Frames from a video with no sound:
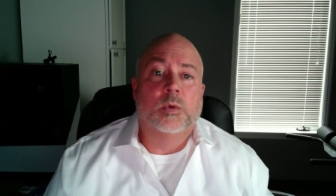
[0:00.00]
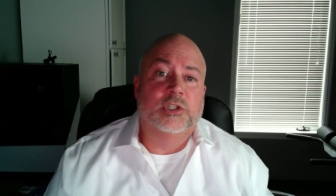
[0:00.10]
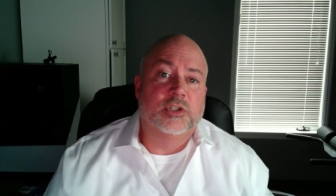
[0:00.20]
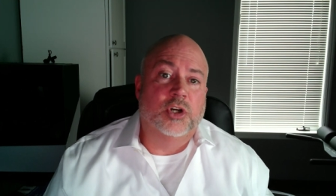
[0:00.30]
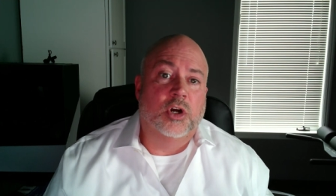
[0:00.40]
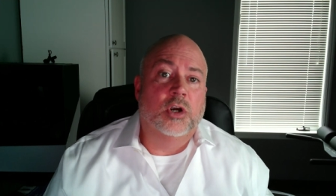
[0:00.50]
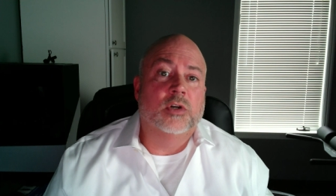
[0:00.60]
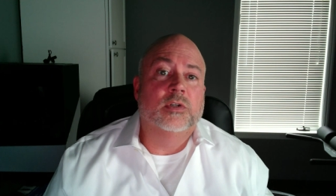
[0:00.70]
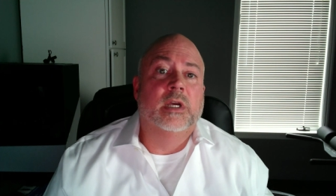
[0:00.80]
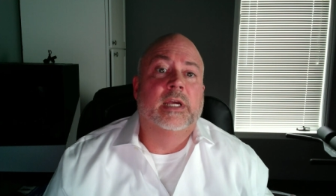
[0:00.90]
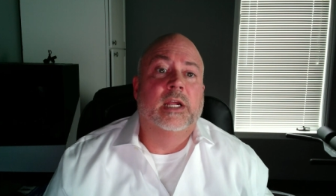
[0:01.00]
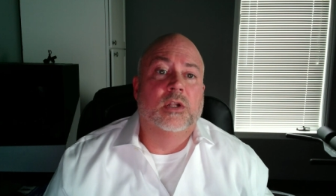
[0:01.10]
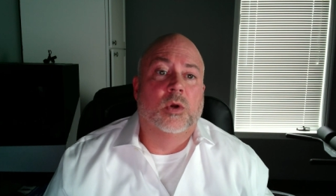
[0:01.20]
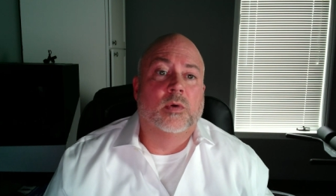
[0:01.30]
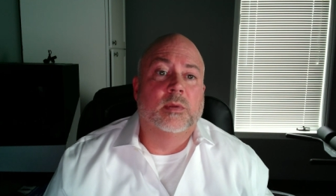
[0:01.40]
which in turn
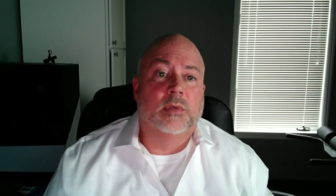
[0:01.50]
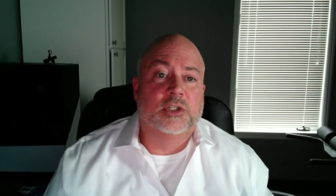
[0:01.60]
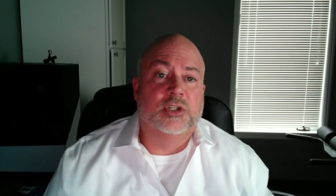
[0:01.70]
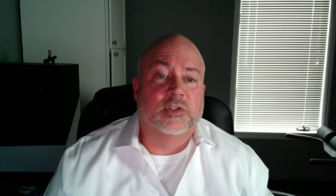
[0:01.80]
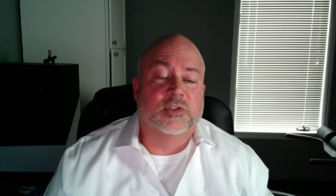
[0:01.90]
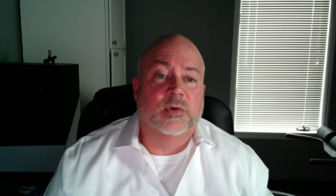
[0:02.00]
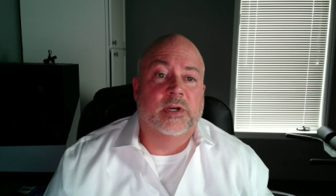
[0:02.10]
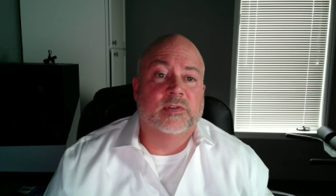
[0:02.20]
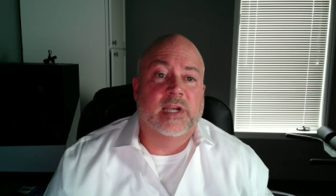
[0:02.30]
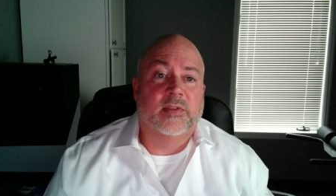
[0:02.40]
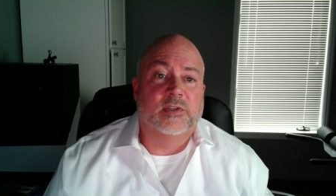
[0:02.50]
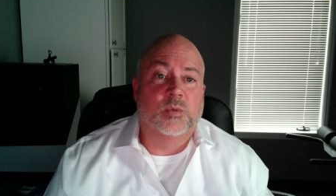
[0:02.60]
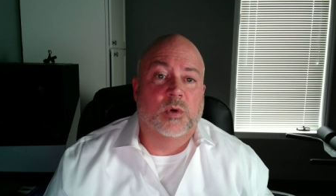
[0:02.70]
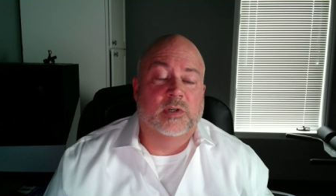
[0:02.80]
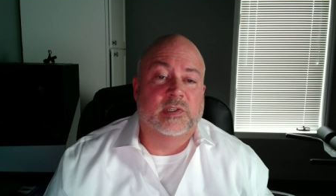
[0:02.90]
can lower the blood sugar. So here's how
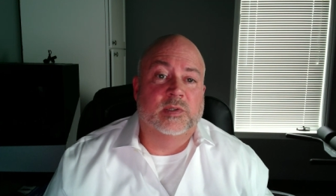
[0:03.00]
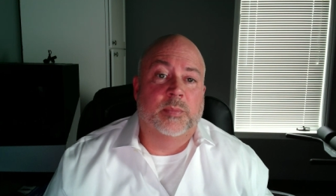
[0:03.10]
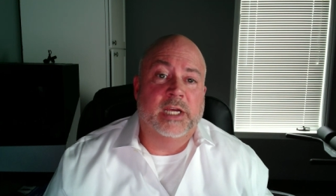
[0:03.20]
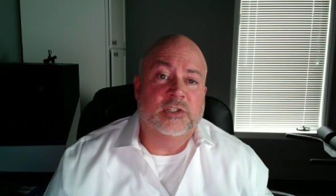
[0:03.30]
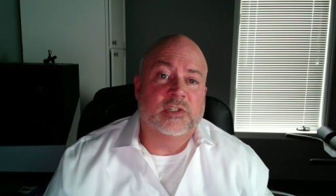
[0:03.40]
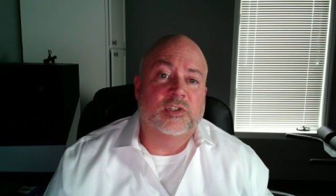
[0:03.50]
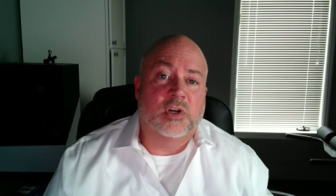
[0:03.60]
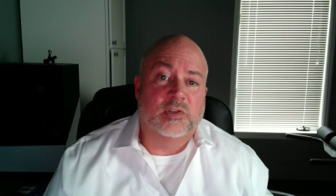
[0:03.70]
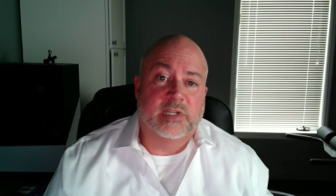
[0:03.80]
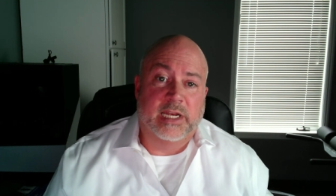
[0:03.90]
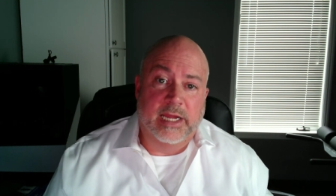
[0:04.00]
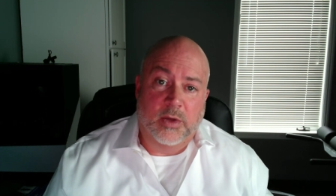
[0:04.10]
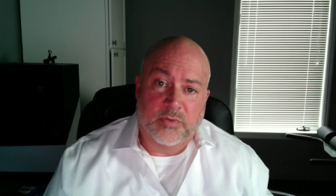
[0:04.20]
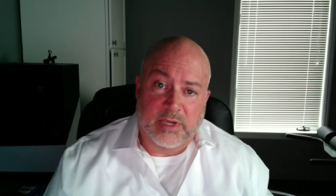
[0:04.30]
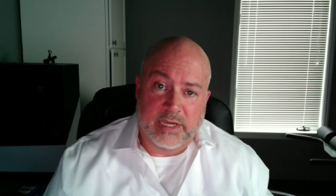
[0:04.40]
this works. As a patient starts getting
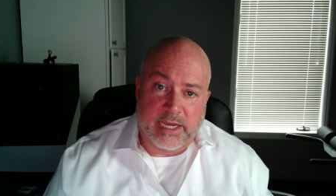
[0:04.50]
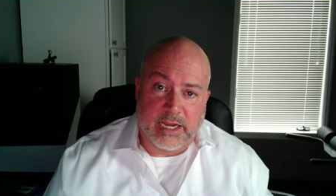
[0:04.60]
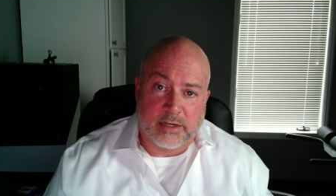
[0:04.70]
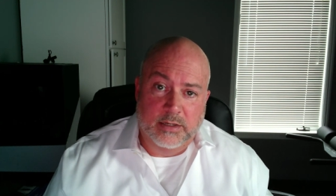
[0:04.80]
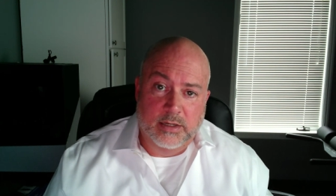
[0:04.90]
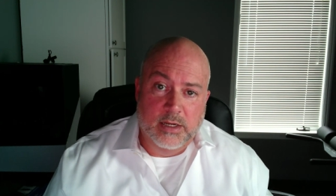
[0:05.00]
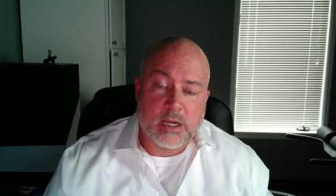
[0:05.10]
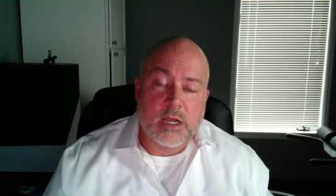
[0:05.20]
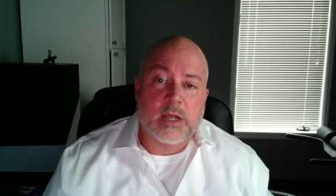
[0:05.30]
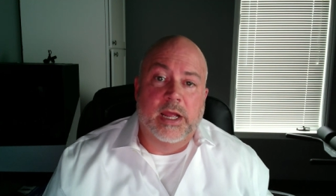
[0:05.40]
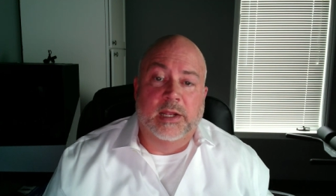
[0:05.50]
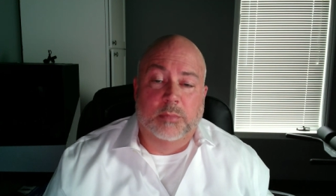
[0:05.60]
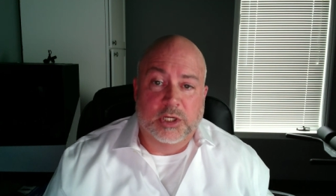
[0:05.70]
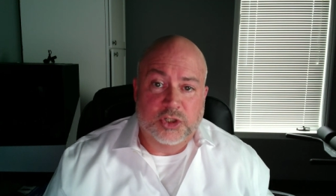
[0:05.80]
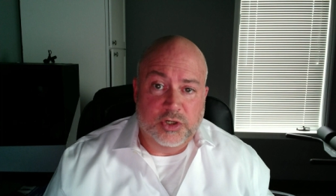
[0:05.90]
healthy again, and
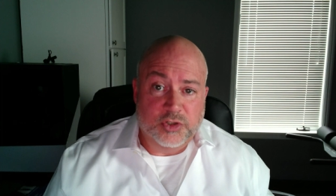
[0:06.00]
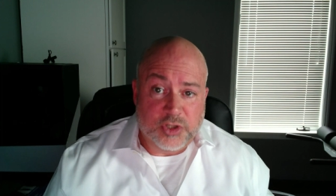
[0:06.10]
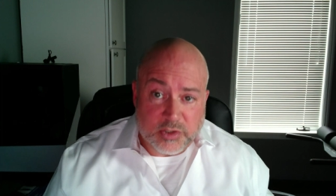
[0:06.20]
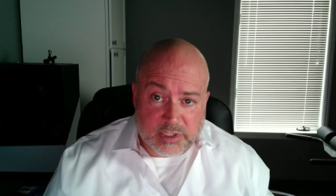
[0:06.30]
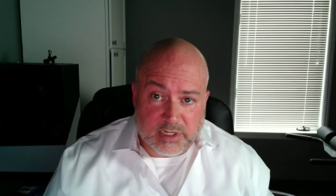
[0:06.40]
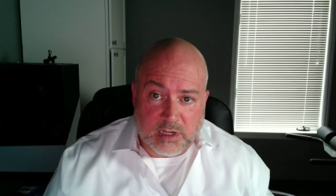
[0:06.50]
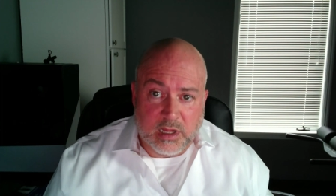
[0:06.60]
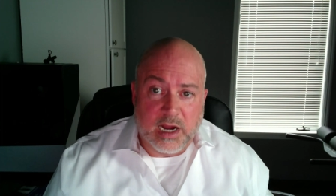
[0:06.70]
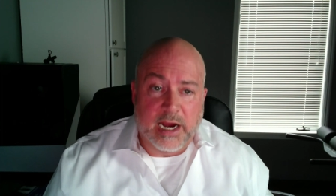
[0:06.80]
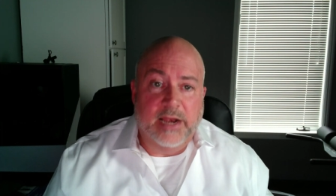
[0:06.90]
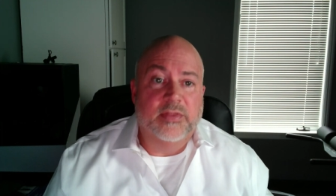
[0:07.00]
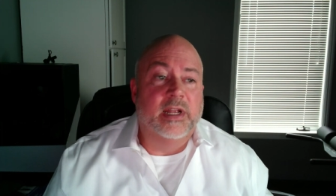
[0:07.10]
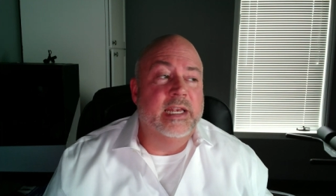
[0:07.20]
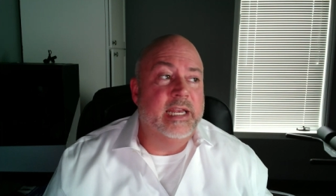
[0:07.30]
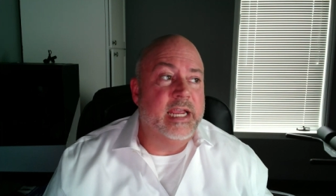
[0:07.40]
the blood sugar starts to decline,
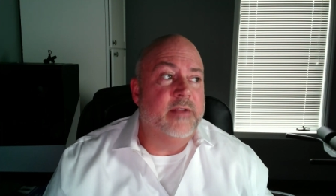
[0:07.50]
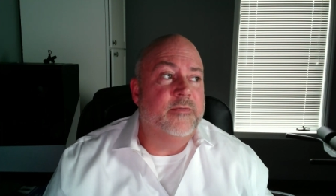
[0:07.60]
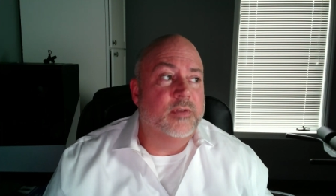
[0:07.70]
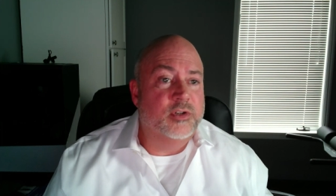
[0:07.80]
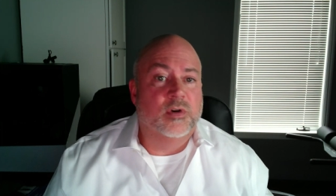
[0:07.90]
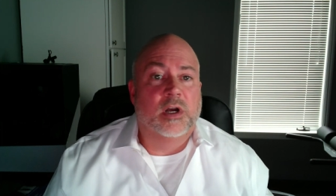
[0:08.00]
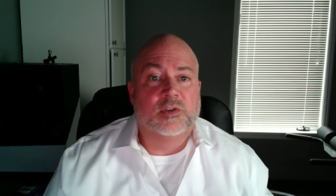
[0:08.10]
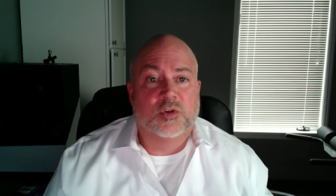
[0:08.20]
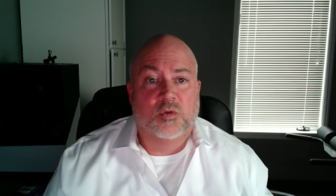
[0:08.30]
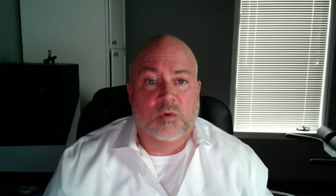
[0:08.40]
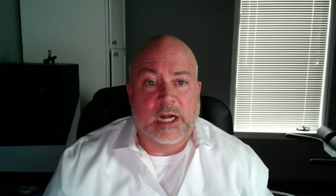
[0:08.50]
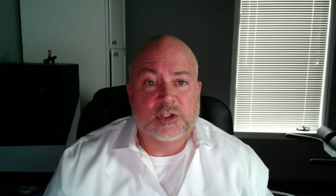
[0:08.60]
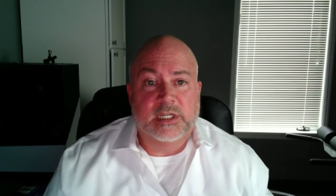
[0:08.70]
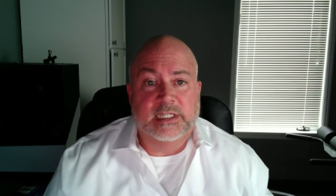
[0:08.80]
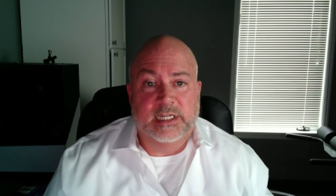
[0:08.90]
the need for the drugs
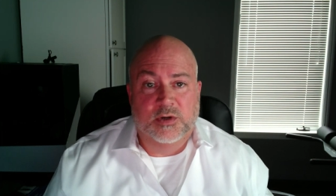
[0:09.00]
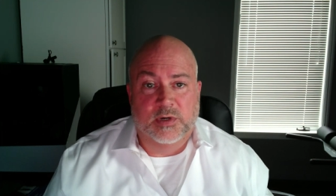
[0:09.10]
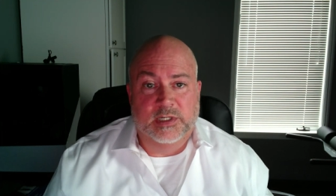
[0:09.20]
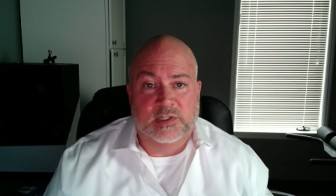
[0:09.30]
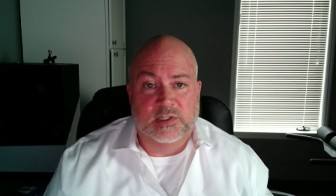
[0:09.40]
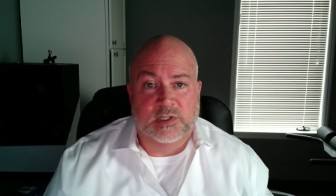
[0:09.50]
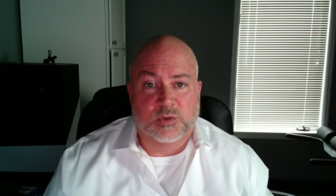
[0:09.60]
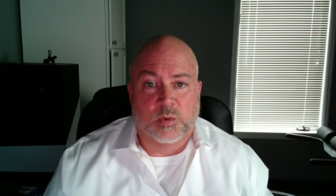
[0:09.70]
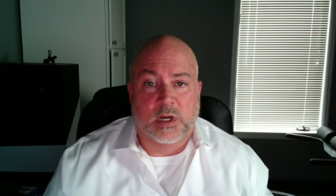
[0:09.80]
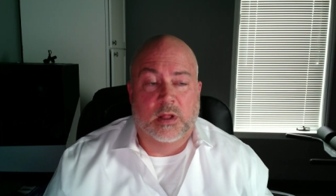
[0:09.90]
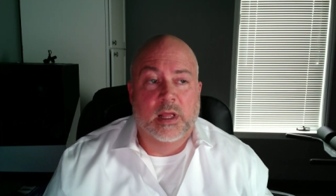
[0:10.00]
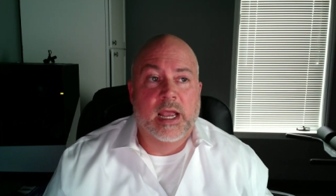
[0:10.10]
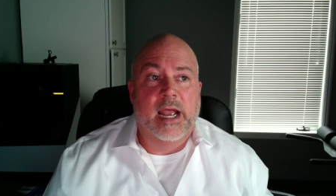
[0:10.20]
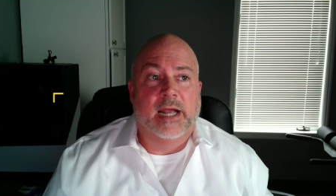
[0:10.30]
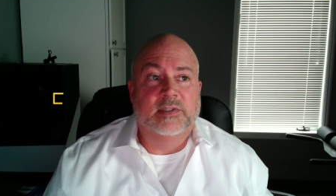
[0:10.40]
gradually decreases as well.
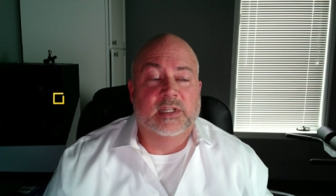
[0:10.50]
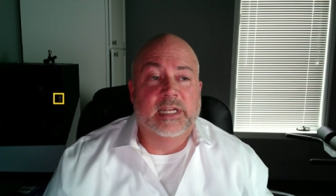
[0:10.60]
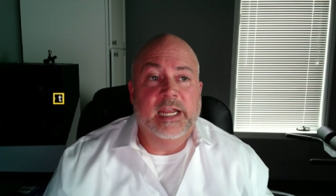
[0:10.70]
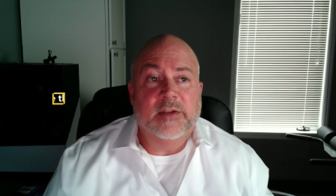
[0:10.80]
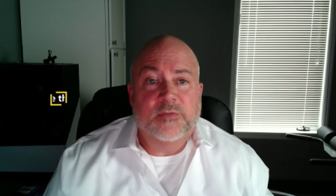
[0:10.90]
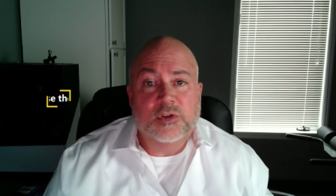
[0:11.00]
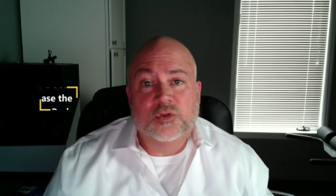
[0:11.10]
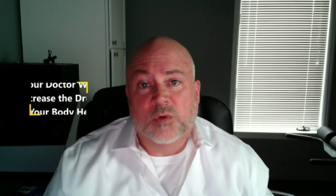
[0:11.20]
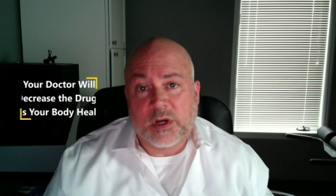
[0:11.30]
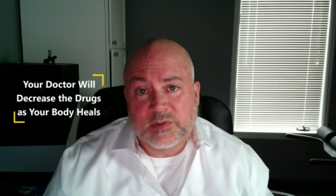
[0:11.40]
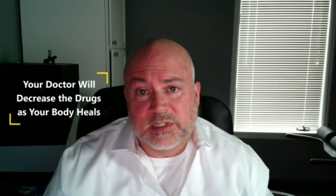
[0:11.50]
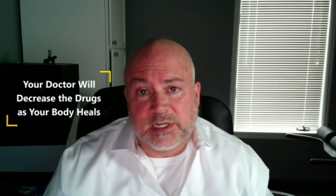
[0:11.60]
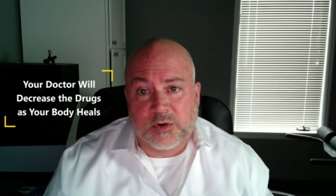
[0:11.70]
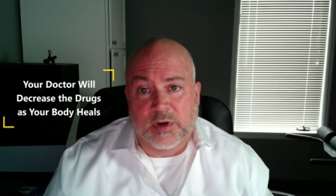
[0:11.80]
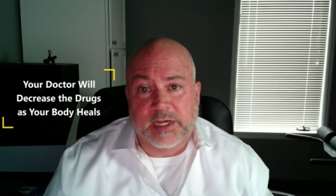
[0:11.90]
As the need for the drugs
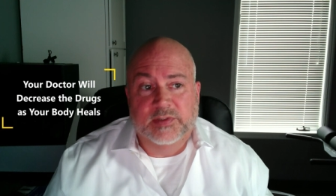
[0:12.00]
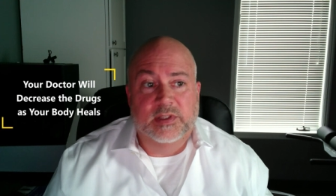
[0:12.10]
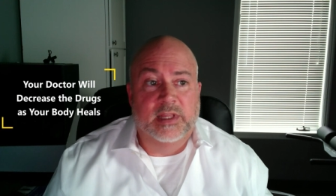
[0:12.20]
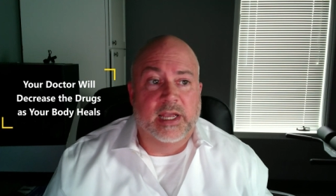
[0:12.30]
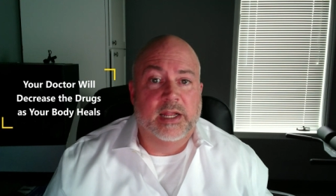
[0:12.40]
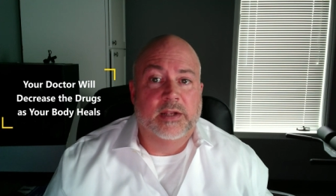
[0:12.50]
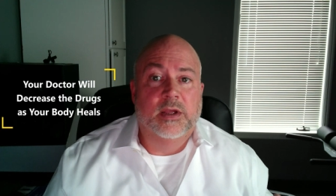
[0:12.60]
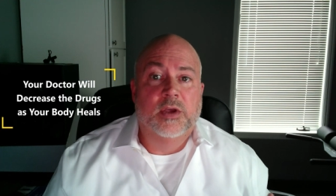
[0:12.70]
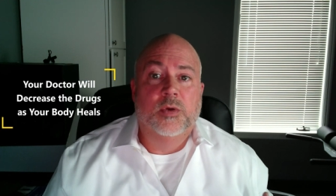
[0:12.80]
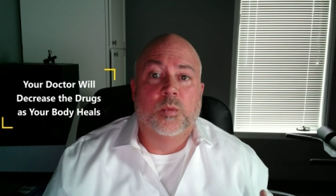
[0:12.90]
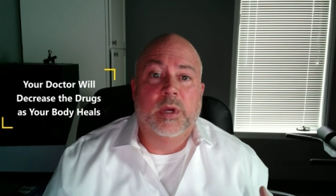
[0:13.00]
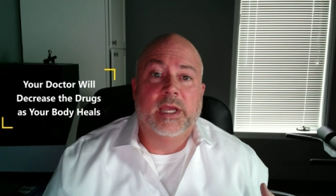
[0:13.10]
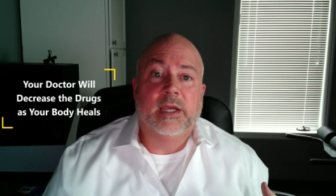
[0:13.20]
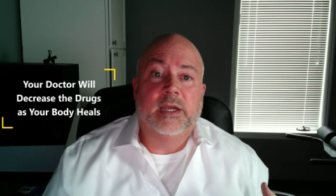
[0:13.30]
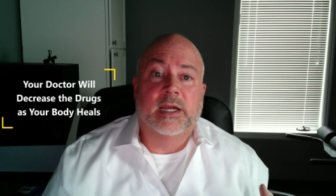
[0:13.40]
decrease, then
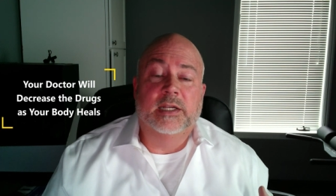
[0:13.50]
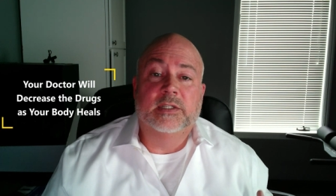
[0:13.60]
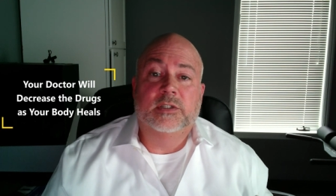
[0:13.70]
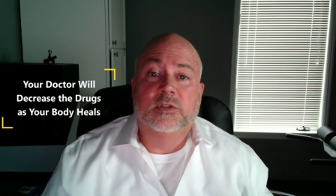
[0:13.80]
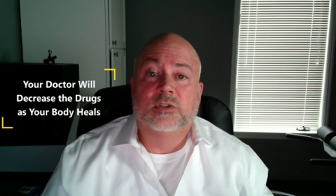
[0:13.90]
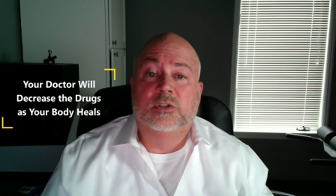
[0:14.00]
we can